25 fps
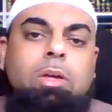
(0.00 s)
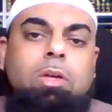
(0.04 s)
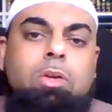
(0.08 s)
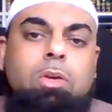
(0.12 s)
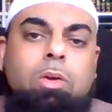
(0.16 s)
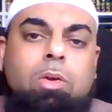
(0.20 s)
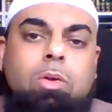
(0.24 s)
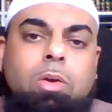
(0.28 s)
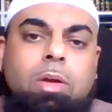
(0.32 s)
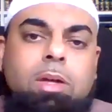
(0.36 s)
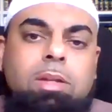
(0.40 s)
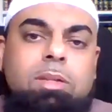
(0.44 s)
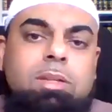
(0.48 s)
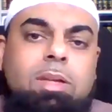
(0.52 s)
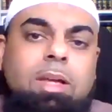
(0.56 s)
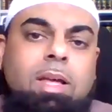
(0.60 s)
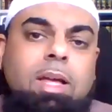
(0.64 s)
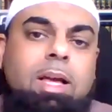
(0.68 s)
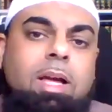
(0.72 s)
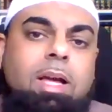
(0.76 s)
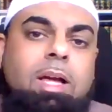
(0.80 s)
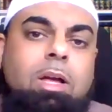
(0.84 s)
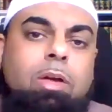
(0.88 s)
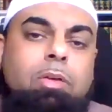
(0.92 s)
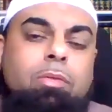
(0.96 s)
You're going to
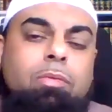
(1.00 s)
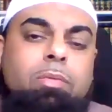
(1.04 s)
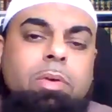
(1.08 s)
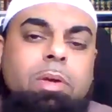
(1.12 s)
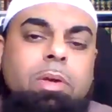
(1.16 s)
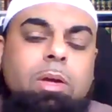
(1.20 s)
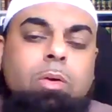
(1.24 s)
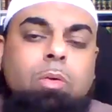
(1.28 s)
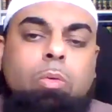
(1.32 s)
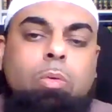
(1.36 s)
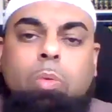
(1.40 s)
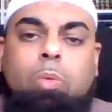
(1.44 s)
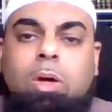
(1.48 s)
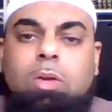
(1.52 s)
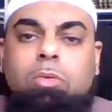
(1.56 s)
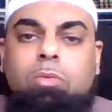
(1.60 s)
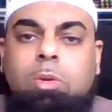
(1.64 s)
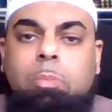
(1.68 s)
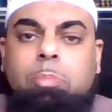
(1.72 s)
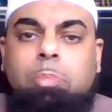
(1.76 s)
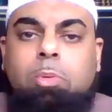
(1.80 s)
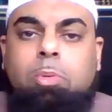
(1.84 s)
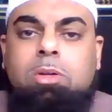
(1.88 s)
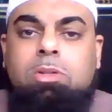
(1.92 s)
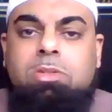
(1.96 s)
have one
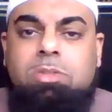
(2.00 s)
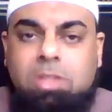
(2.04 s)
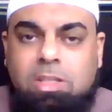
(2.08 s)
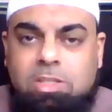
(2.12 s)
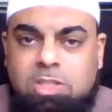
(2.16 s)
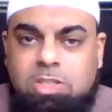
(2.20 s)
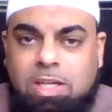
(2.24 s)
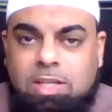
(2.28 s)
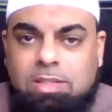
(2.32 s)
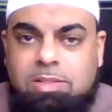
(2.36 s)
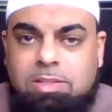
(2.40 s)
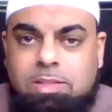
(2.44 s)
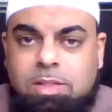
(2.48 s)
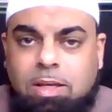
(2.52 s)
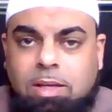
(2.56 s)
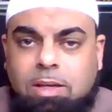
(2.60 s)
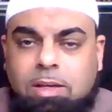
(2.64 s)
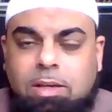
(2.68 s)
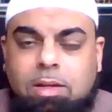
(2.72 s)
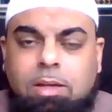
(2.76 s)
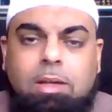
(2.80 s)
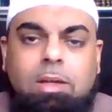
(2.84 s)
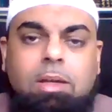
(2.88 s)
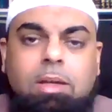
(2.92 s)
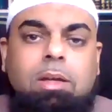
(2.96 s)
report
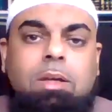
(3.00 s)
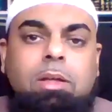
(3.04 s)
suggesting